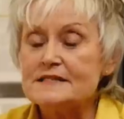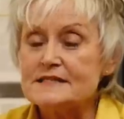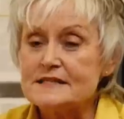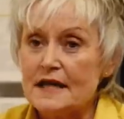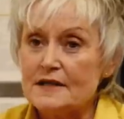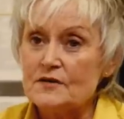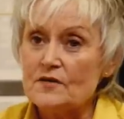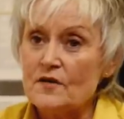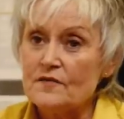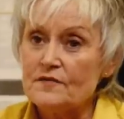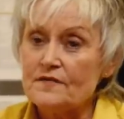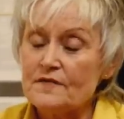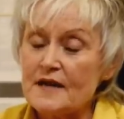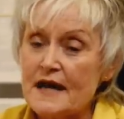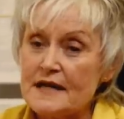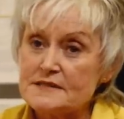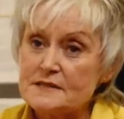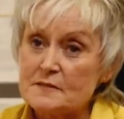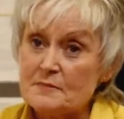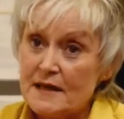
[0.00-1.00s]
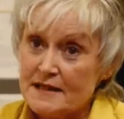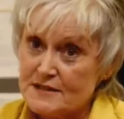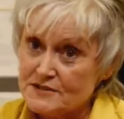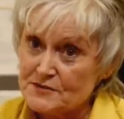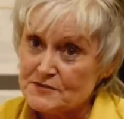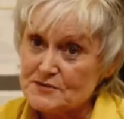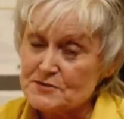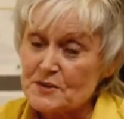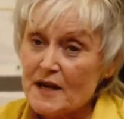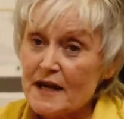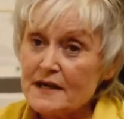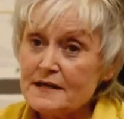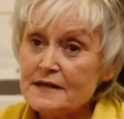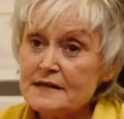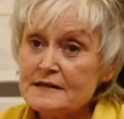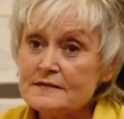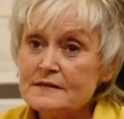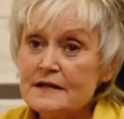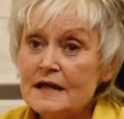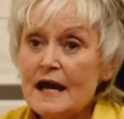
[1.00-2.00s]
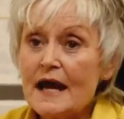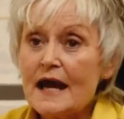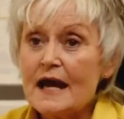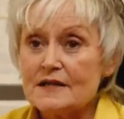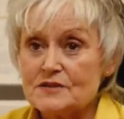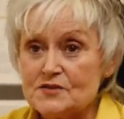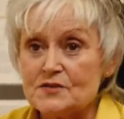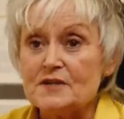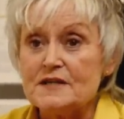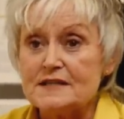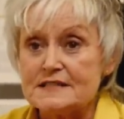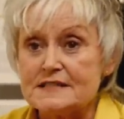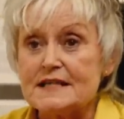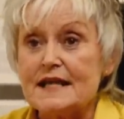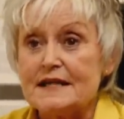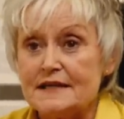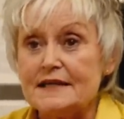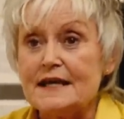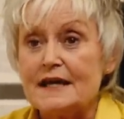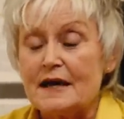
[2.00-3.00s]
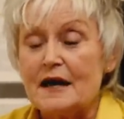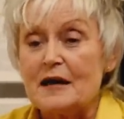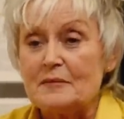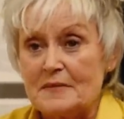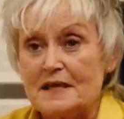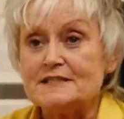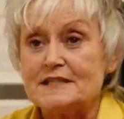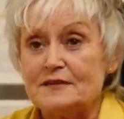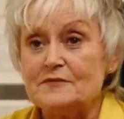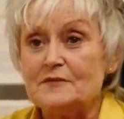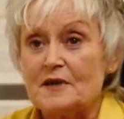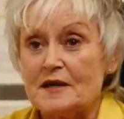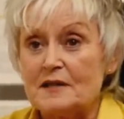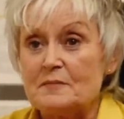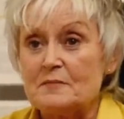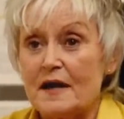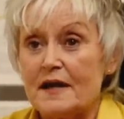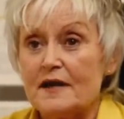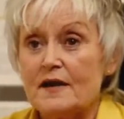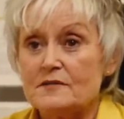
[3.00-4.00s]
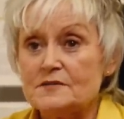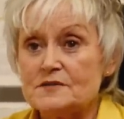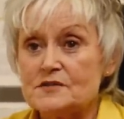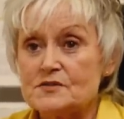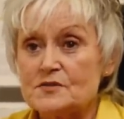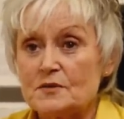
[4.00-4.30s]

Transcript: I started off as a manager in training and two years later, yeah, I'm actually running my own